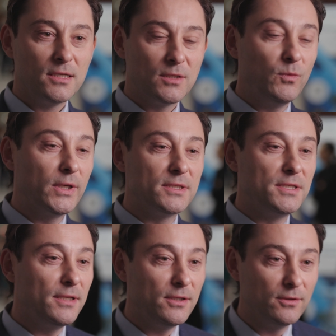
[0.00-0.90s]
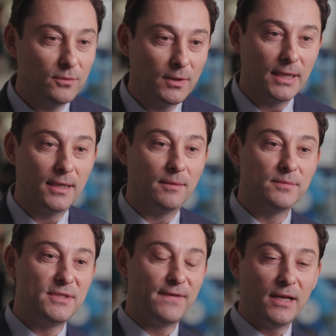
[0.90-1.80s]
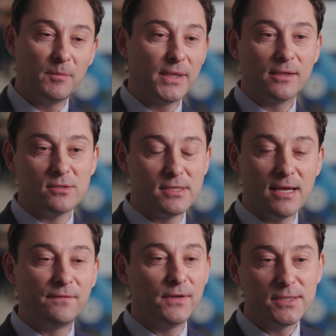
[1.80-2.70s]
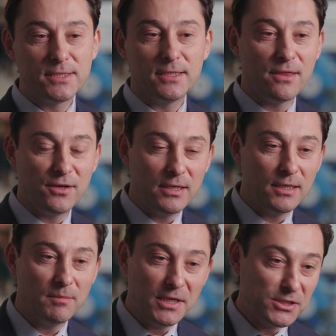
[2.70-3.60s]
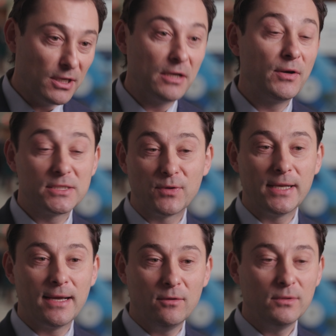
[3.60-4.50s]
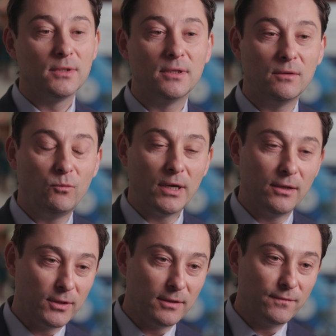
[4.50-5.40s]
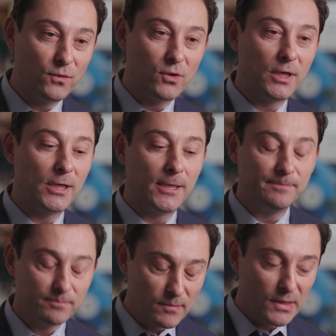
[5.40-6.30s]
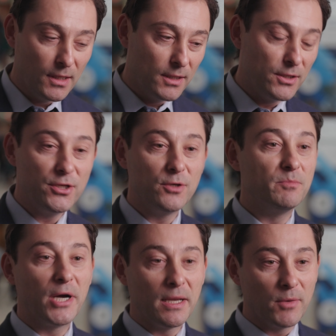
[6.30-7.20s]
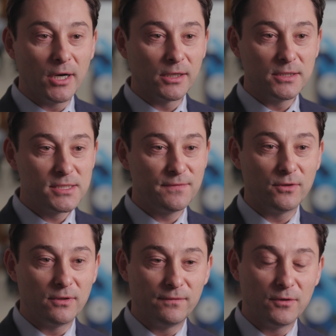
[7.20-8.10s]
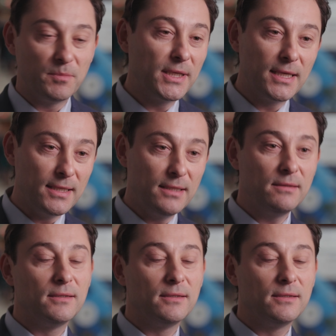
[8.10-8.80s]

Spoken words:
So we continue developing those efforts in 3 major areas right now. We are looking for new biomarkers for PKD,